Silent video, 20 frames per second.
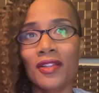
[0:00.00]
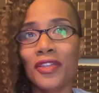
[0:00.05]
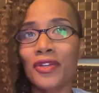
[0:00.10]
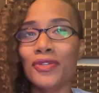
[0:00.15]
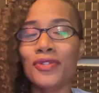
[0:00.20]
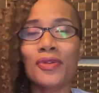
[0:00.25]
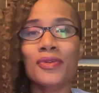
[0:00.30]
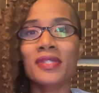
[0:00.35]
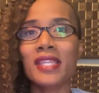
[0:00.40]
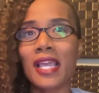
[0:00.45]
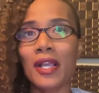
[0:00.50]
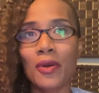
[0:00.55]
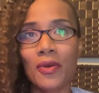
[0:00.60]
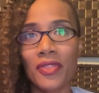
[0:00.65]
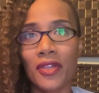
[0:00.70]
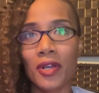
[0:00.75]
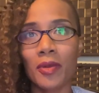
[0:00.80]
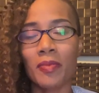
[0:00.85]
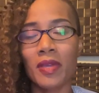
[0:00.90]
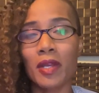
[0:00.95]
there's no
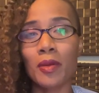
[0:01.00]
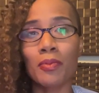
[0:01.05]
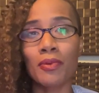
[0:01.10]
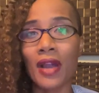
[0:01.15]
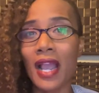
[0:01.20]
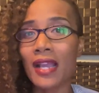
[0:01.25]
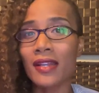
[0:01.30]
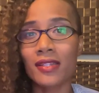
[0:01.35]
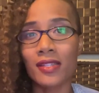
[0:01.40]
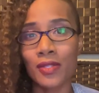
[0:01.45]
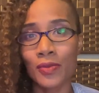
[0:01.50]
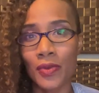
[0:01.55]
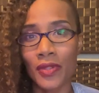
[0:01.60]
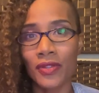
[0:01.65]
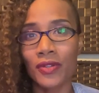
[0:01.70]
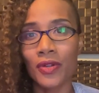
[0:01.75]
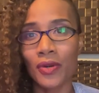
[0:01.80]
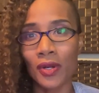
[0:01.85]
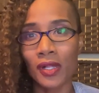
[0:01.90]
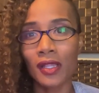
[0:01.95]
psychotherapy to practice
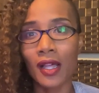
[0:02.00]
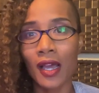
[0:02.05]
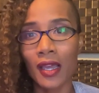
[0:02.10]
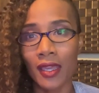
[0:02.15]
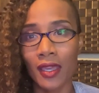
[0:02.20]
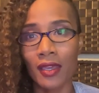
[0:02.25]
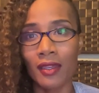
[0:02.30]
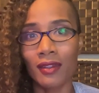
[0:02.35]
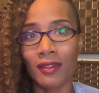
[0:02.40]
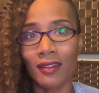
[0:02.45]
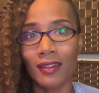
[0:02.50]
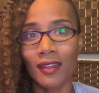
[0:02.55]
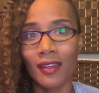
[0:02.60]
with no client.